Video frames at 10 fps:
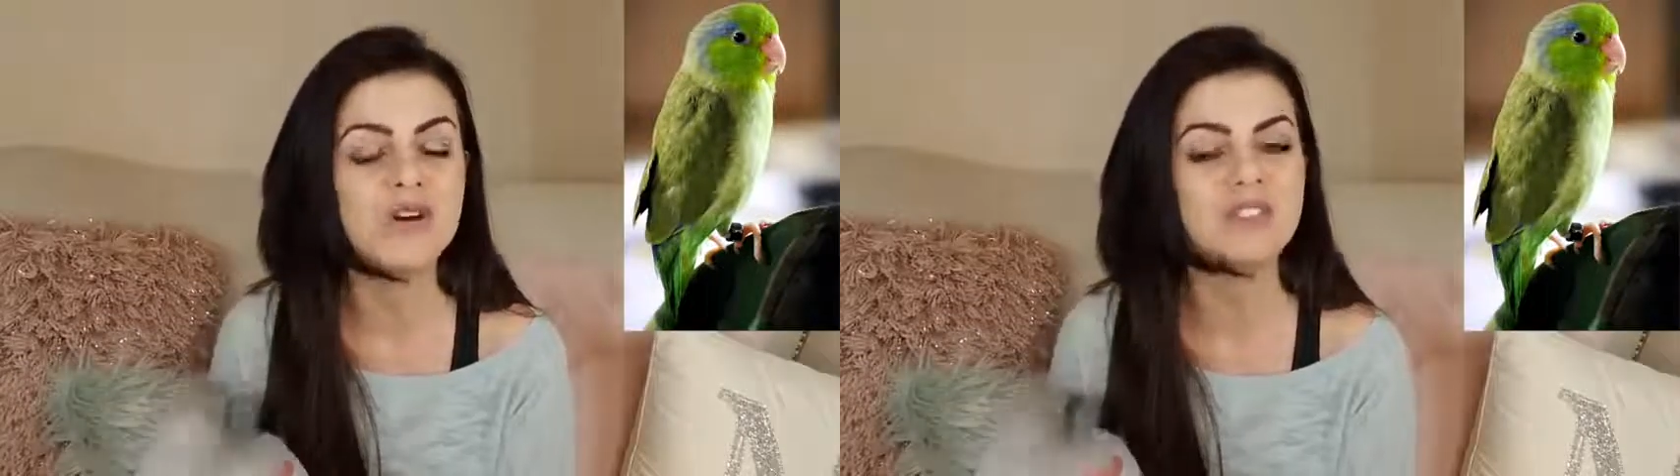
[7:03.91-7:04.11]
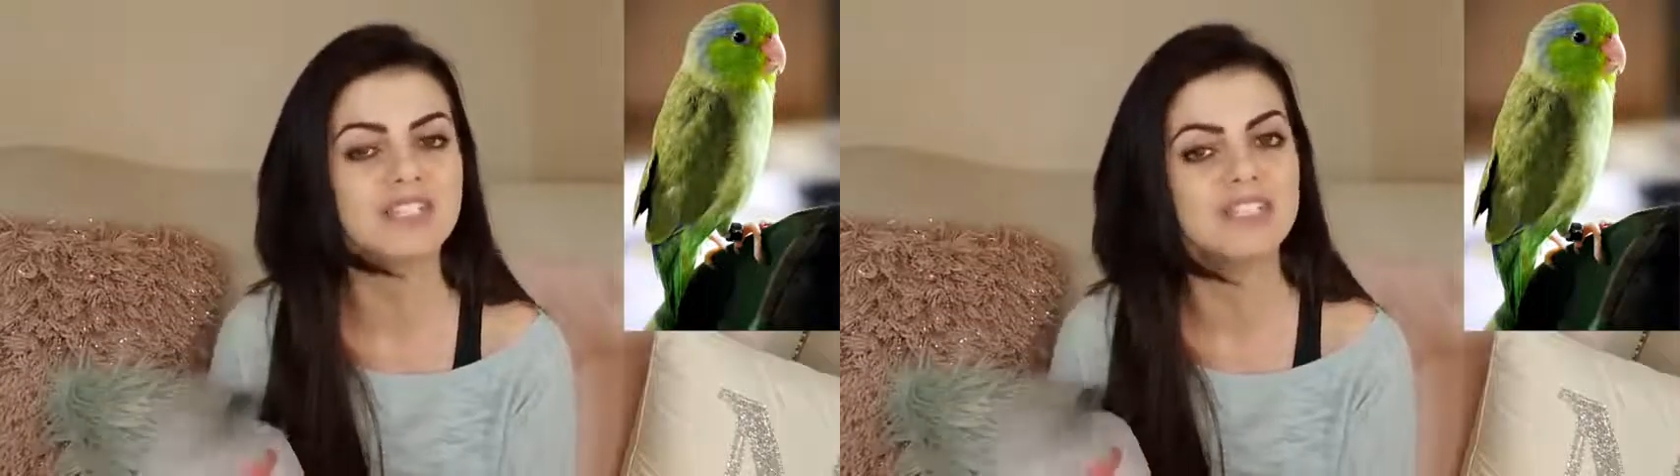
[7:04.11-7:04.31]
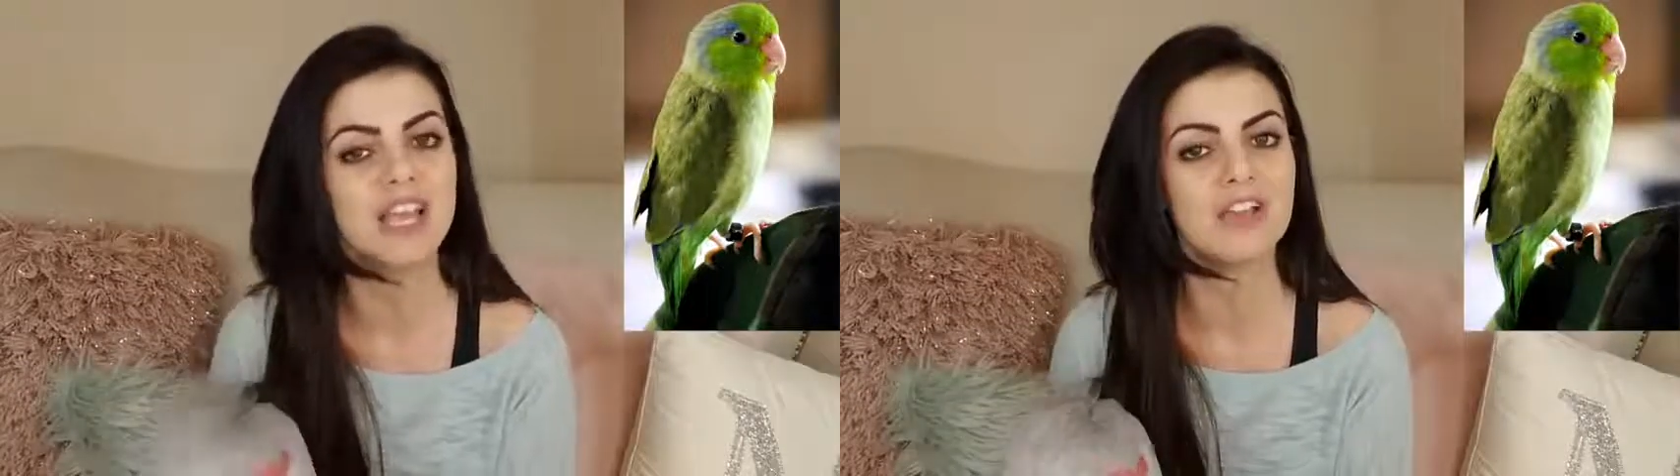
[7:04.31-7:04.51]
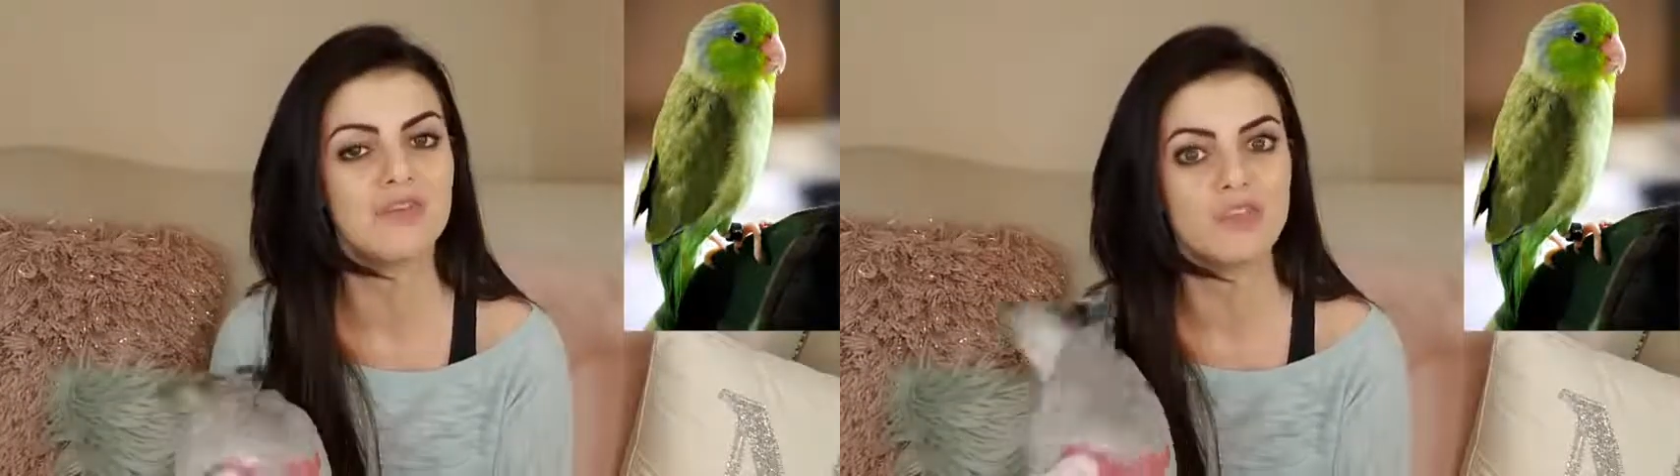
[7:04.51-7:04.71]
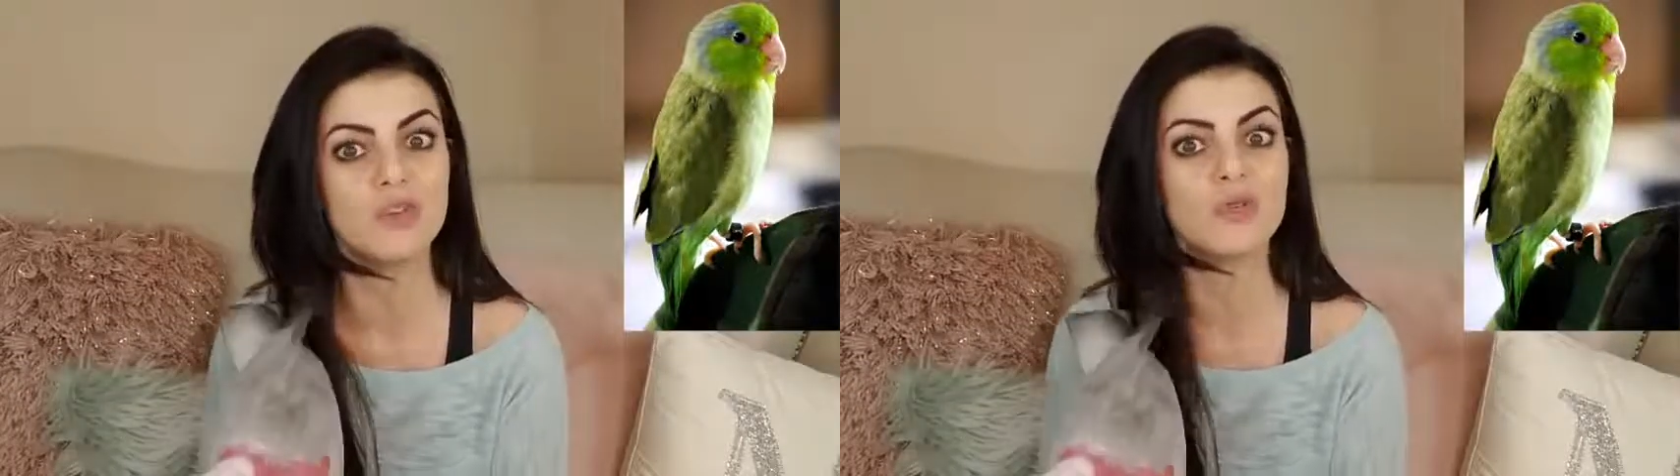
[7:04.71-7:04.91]
known to say a
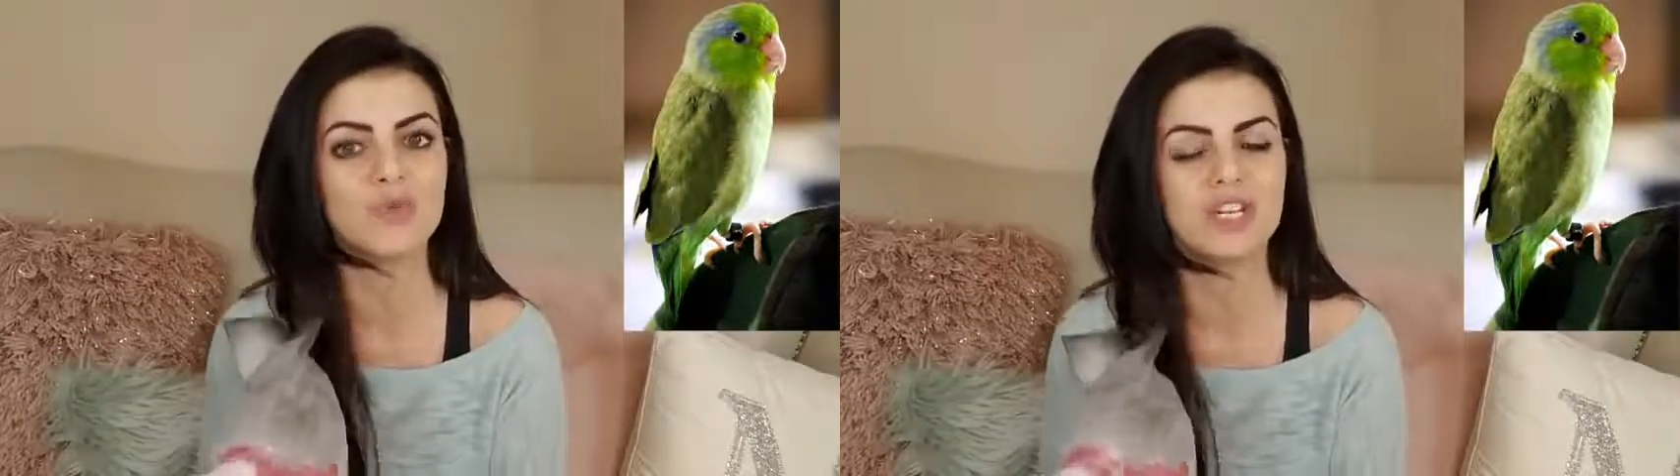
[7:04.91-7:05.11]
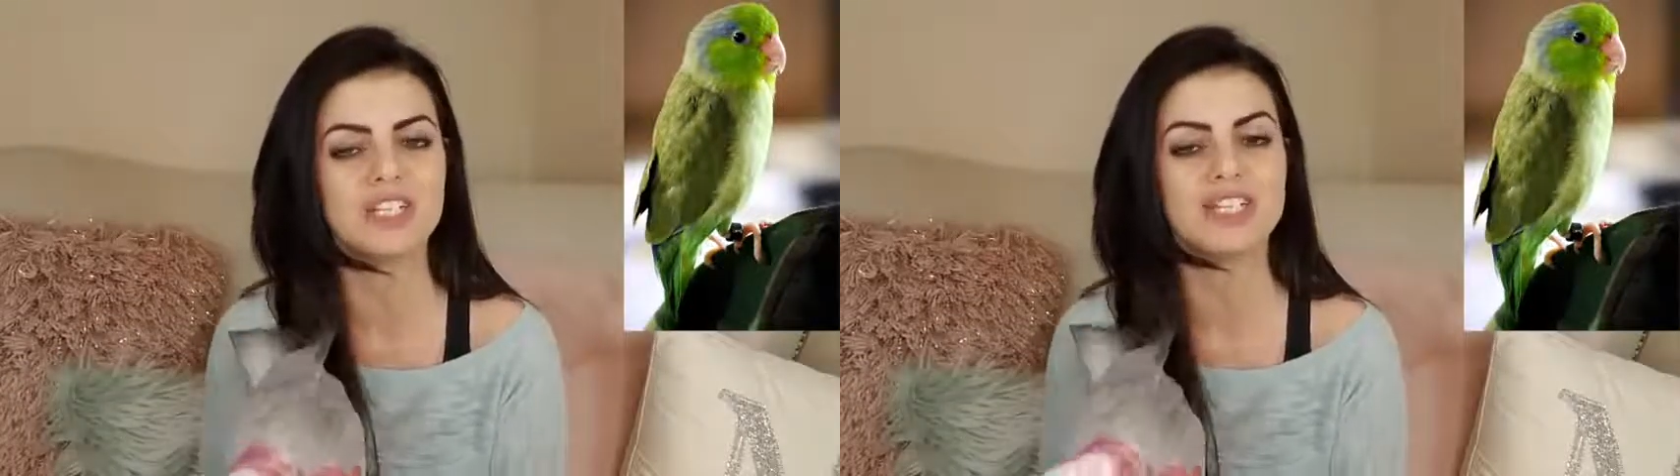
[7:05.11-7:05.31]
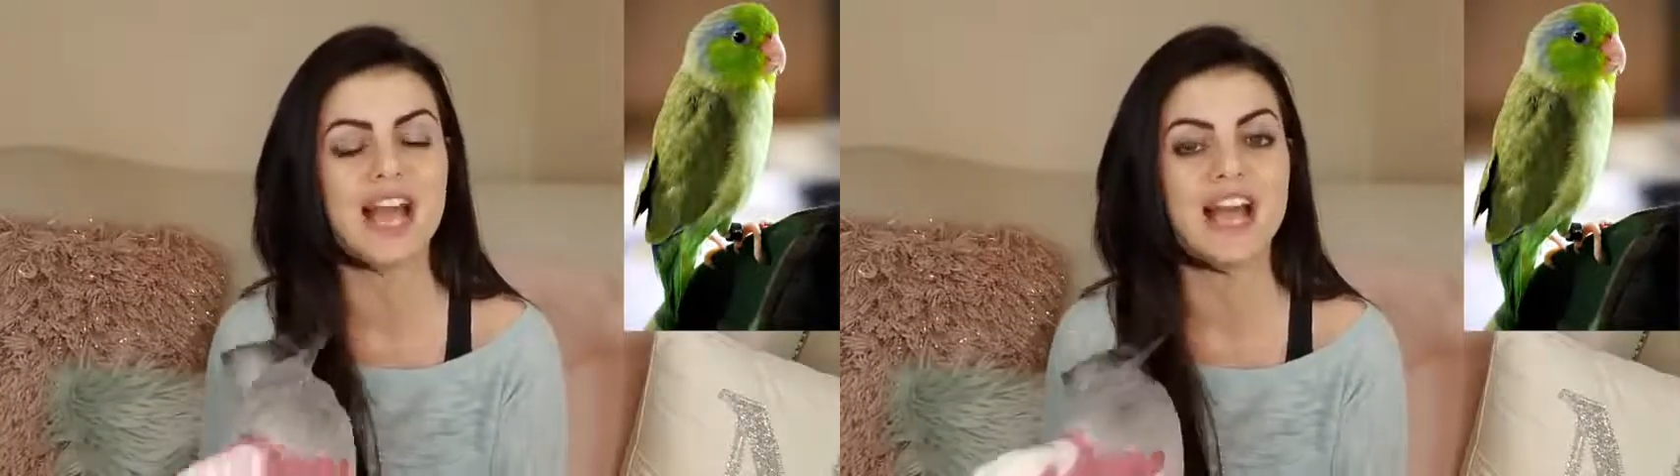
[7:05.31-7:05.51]
few words